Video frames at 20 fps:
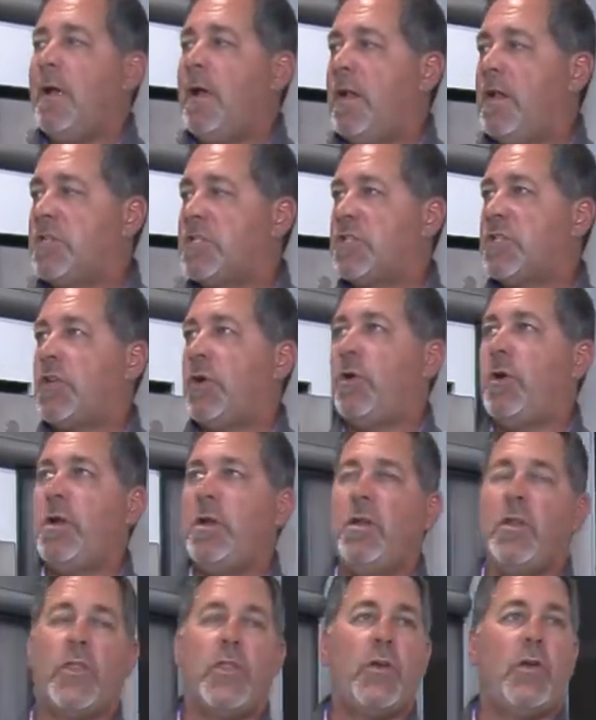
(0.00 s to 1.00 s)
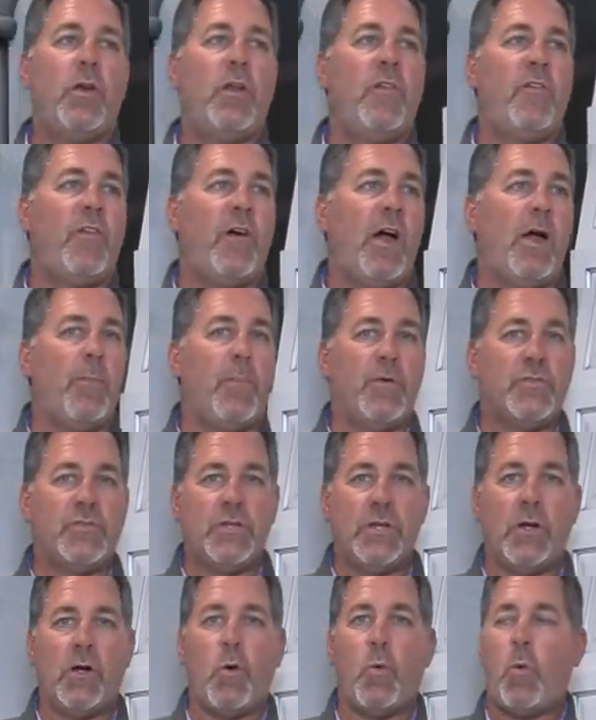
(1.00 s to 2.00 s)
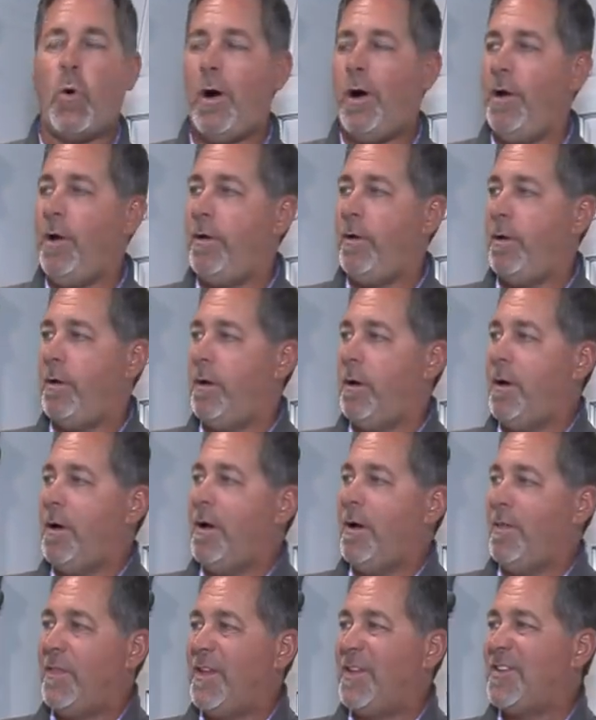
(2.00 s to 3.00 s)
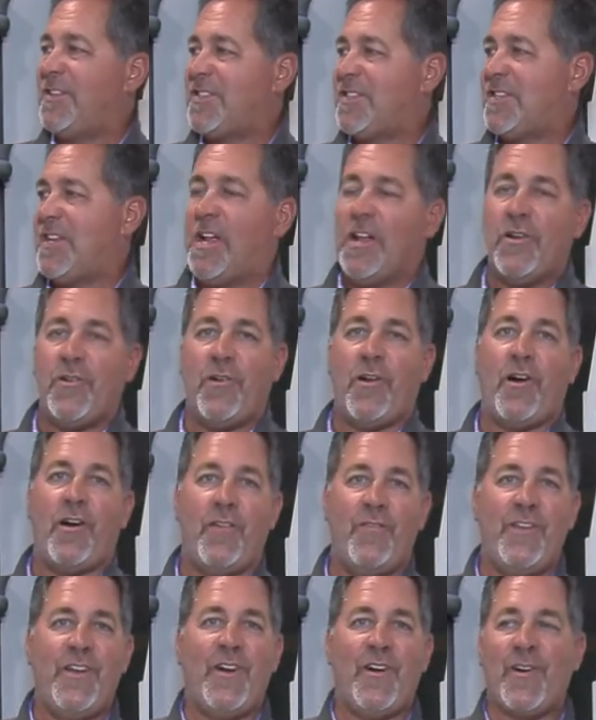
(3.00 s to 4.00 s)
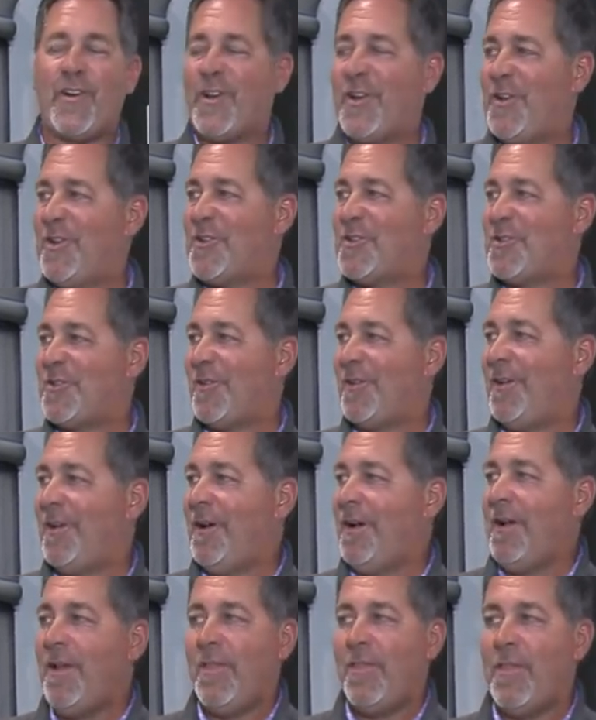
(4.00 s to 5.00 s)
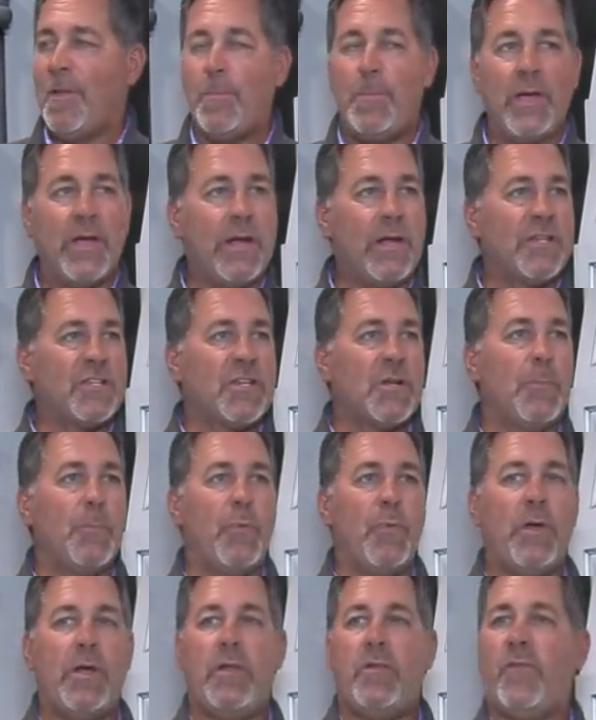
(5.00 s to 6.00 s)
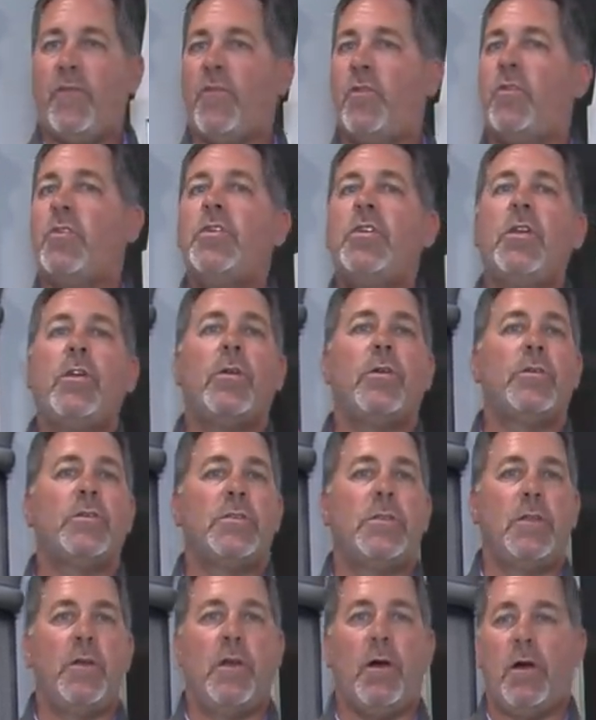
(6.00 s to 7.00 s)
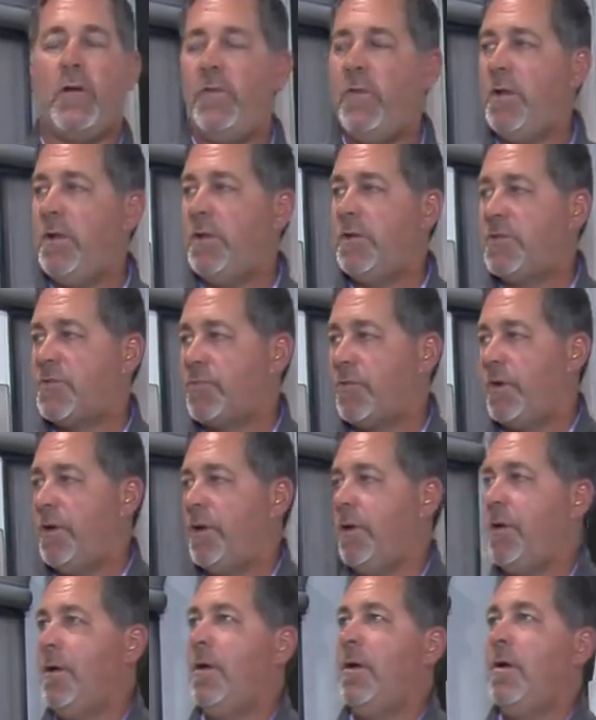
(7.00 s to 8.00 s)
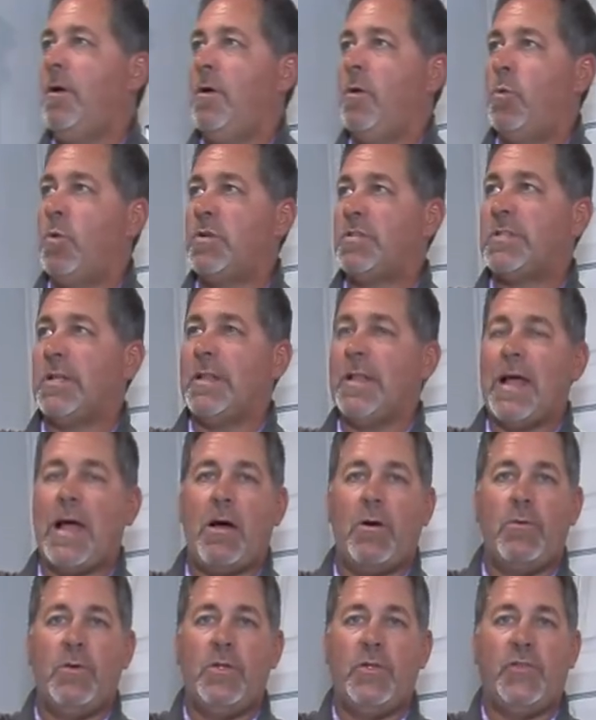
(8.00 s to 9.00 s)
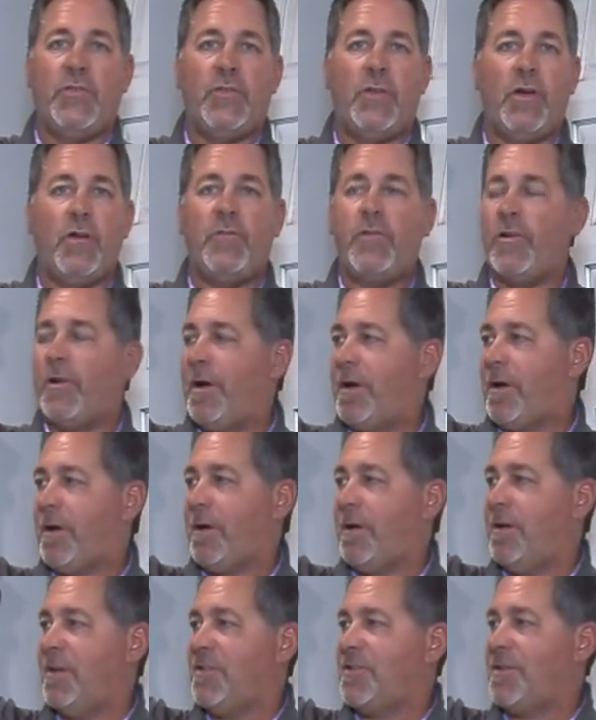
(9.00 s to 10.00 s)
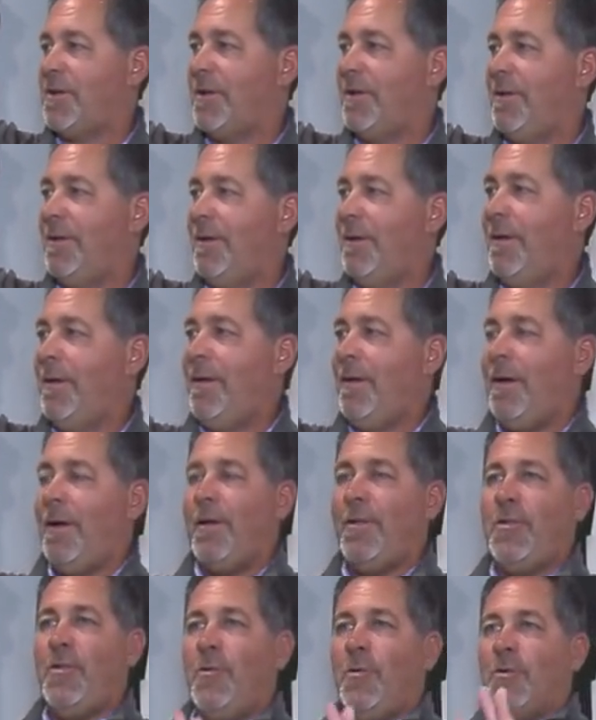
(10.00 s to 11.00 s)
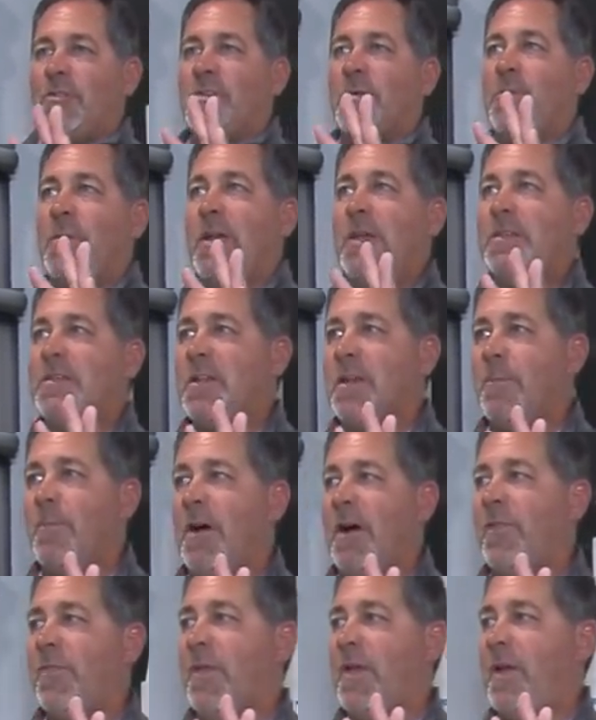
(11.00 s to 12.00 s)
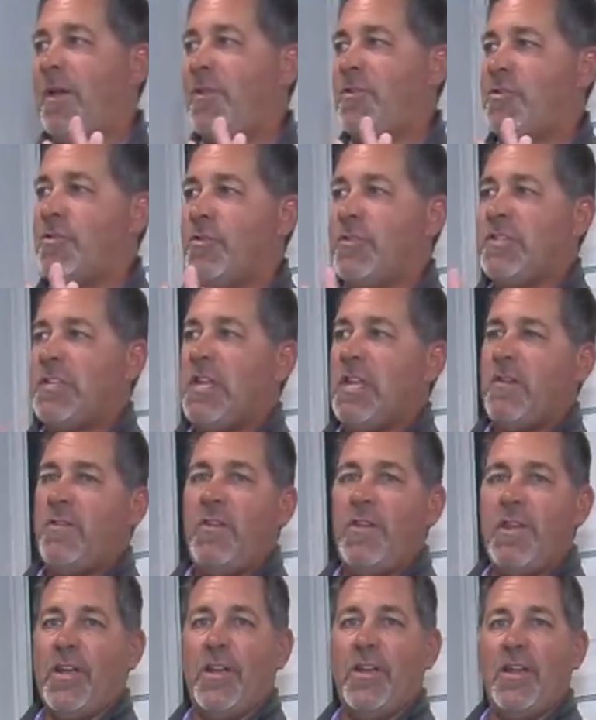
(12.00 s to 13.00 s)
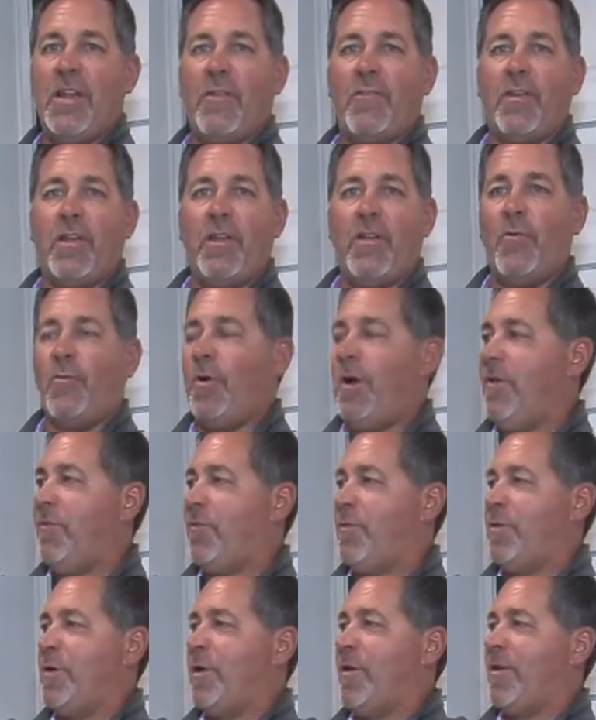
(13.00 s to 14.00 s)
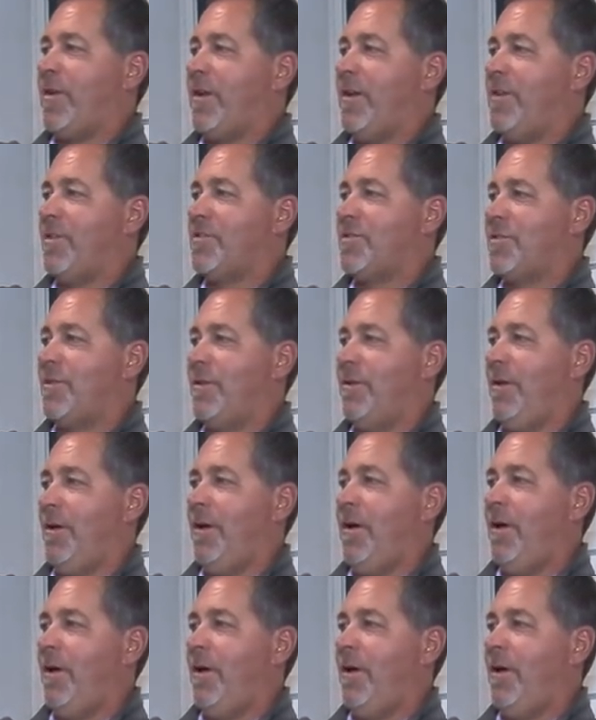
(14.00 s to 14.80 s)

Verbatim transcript: It's thirty to thirty-five percent quieter than a standard R V air conditioner. The biggest complaint for years in the R V industry was the loudness of your air conditioning. Yep. And you know what's amazing about that is your T V could never get away from your air conditioner.